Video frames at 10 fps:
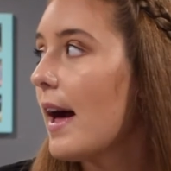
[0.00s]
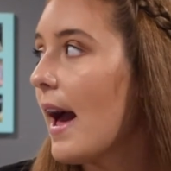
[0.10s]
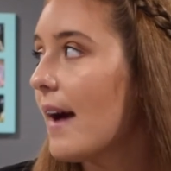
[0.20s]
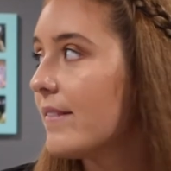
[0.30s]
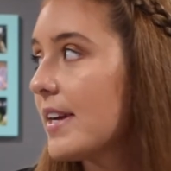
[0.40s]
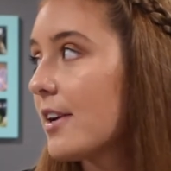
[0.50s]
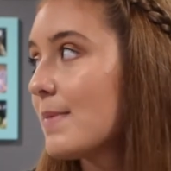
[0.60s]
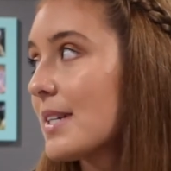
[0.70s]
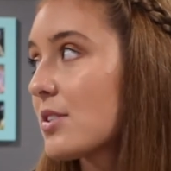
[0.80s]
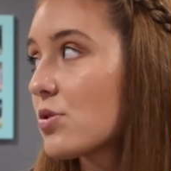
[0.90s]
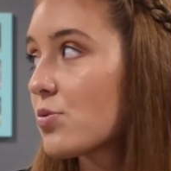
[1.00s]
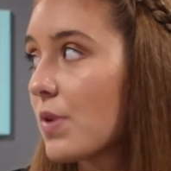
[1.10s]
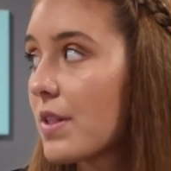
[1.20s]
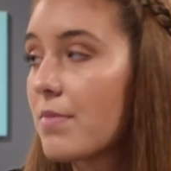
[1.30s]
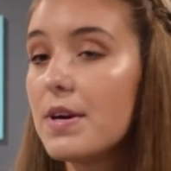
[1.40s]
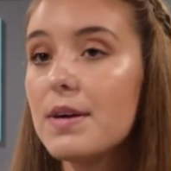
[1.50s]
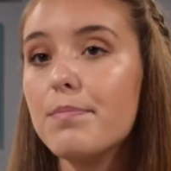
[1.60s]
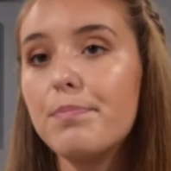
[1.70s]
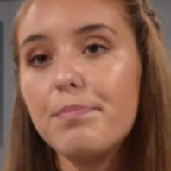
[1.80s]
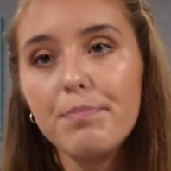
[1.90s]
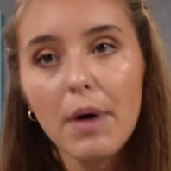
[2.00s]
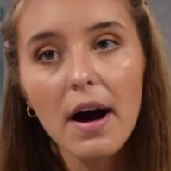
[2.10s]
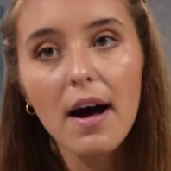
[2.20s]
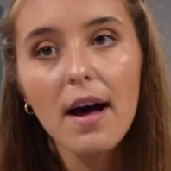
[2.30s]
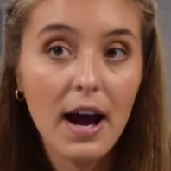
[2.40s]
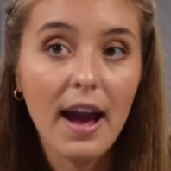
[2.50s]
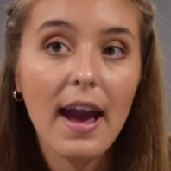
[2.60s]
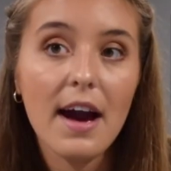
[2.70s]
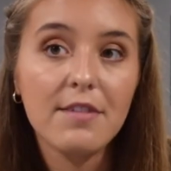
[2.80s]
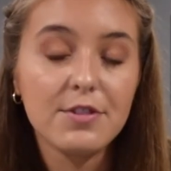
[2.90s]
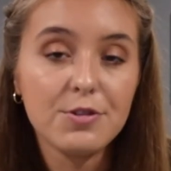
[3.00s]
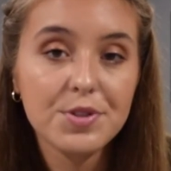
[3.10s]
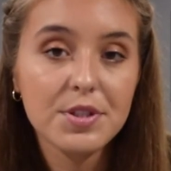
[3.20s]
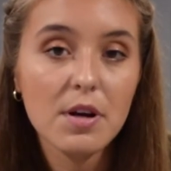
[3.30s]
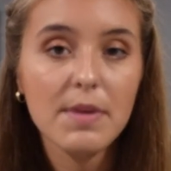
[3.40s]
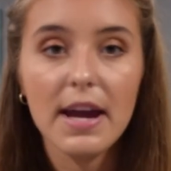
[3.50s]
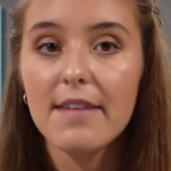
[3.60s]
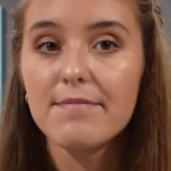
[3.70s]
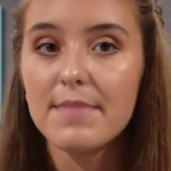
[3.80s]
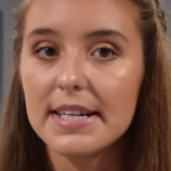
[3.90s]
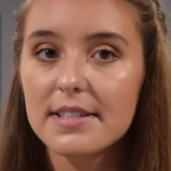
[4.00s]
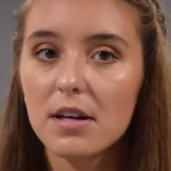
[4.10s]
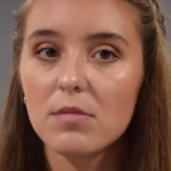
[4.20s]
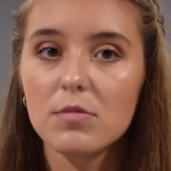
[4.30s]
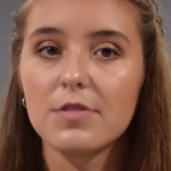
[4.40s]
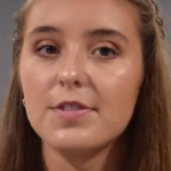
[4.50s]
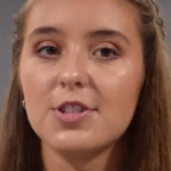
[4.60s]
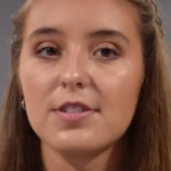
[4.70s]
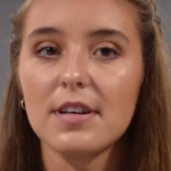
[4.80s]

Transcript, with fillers: have any hair masks with me, but I have used some and I have made some, or if you just